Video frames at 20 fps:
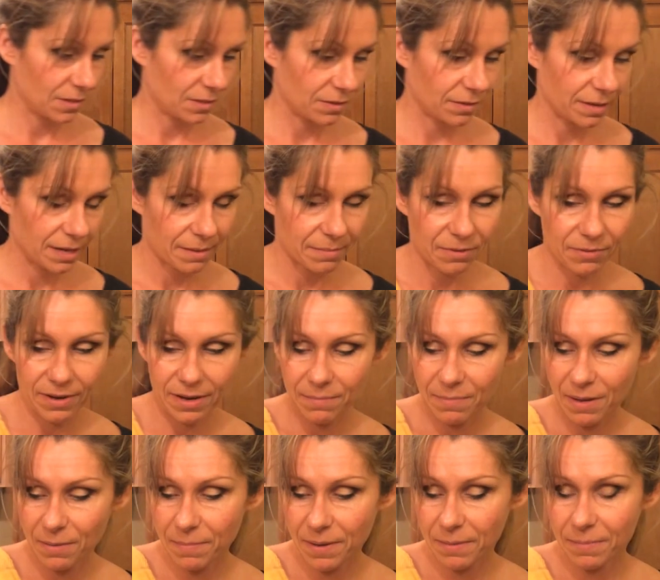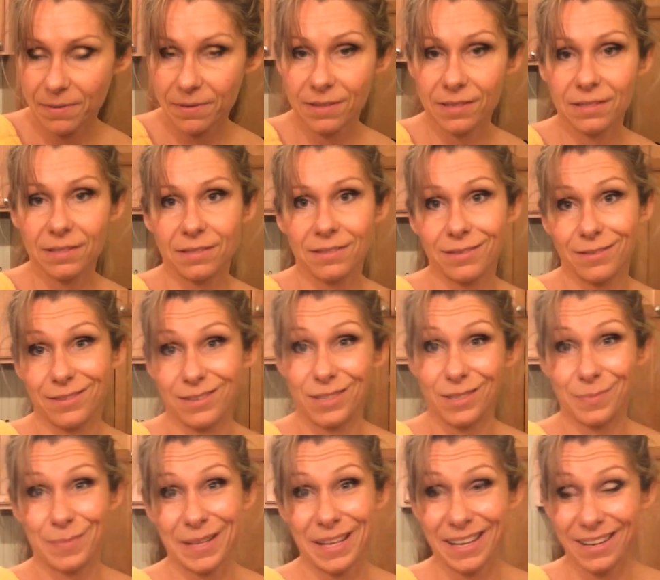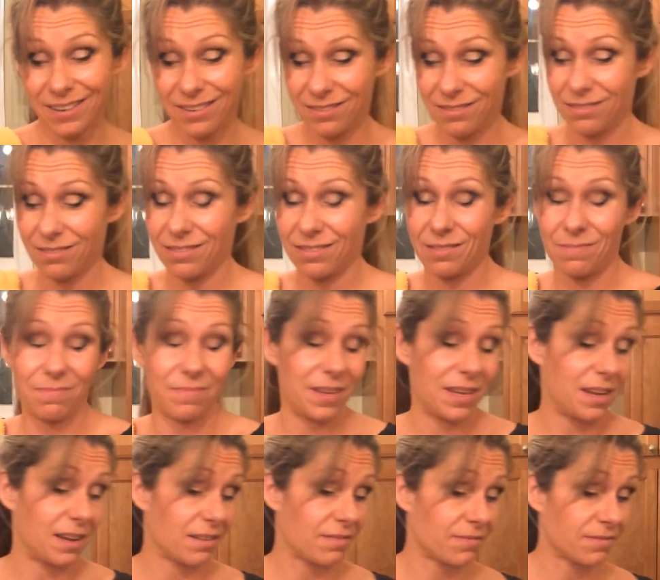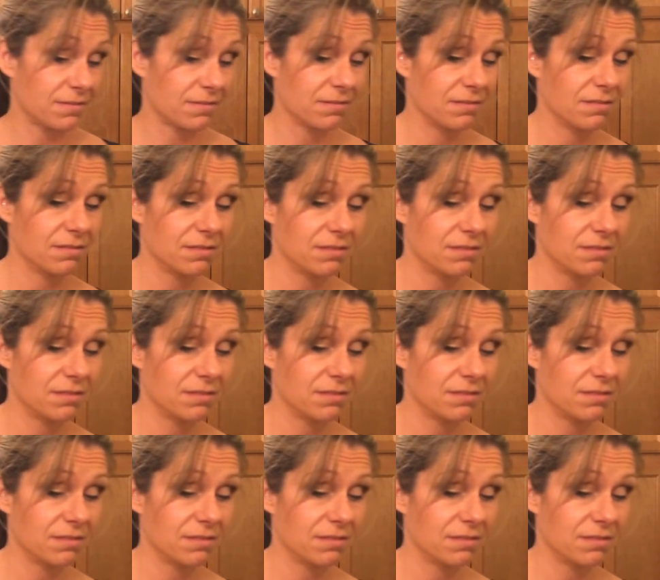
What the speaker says: So I got my red bell pepper. This is going to splatter, so be careful.